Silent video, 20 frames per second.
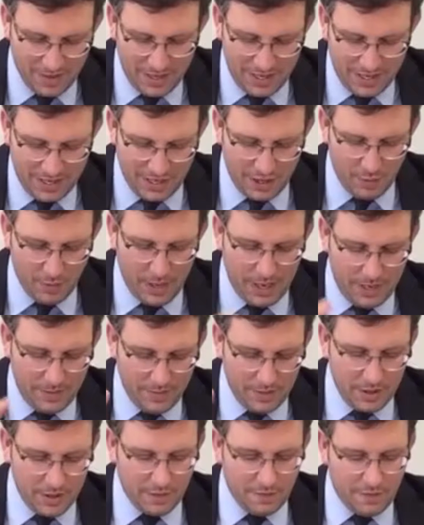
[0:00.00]
Either way,
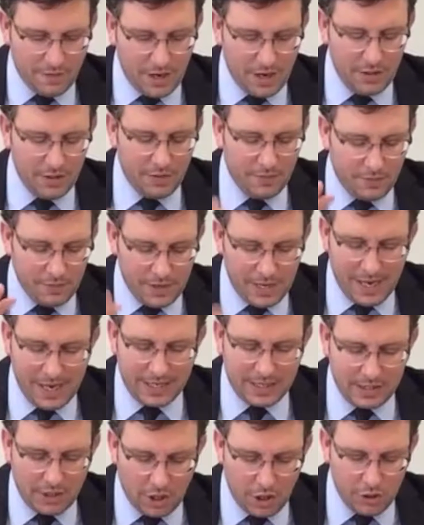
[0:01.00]
the
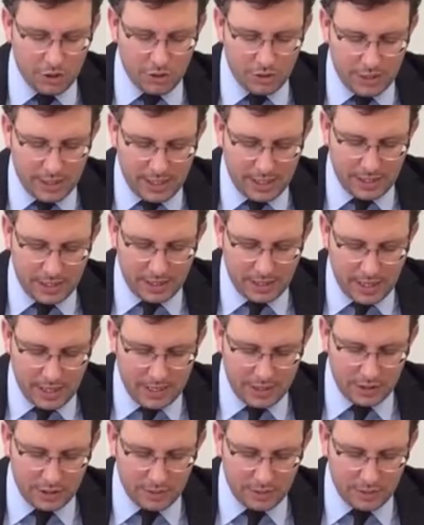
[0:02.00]
next 180 days,